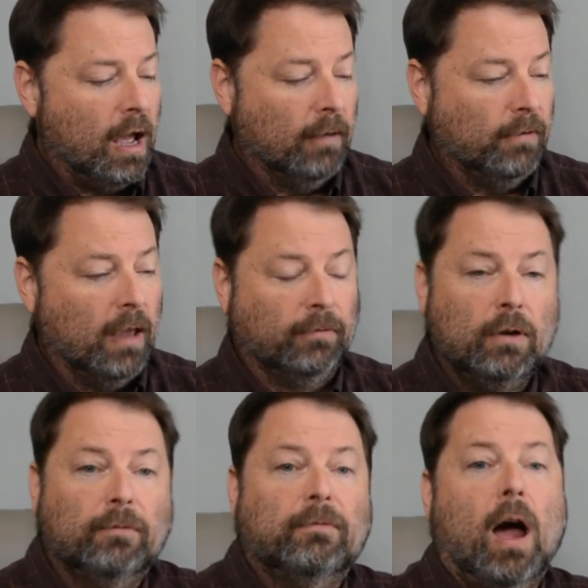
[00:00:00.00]
If, if
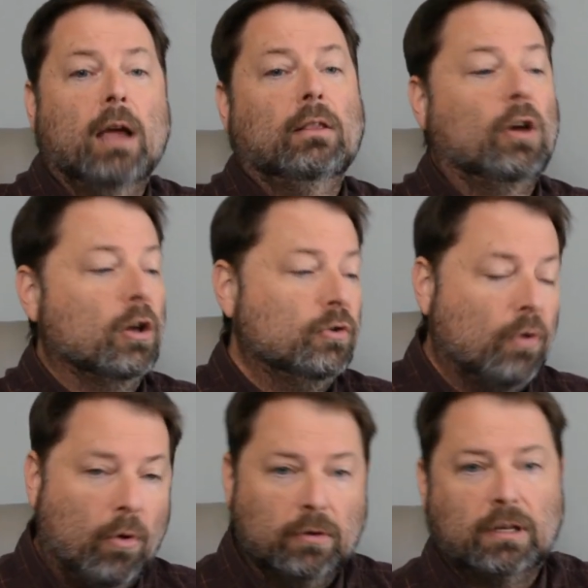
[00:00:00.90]
you find the
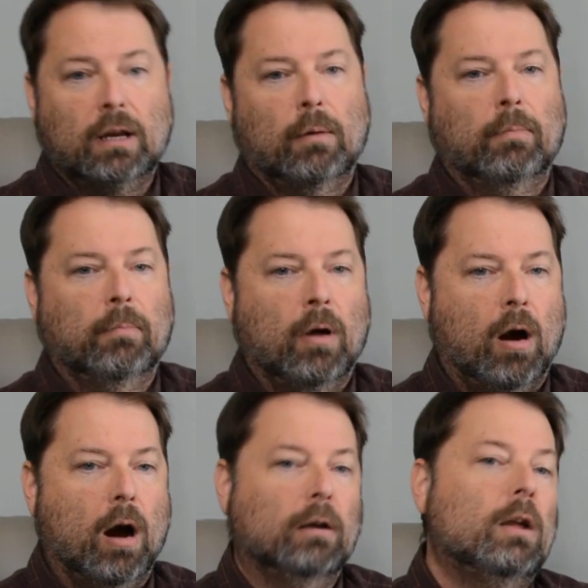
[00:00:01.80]
controls that are
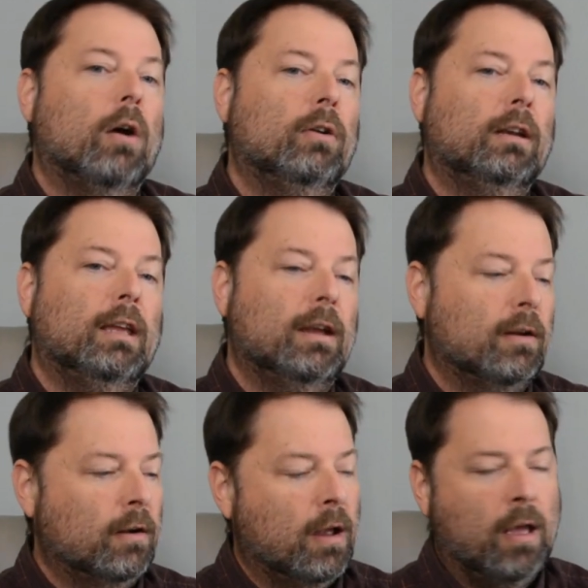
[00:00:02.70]
hard-coded
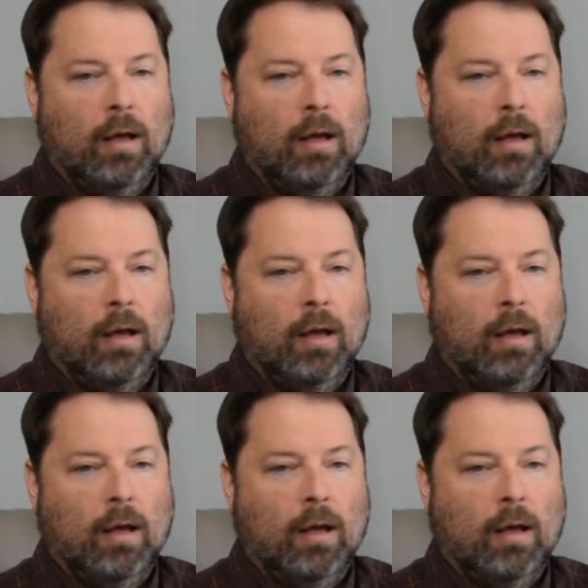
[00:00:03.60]
here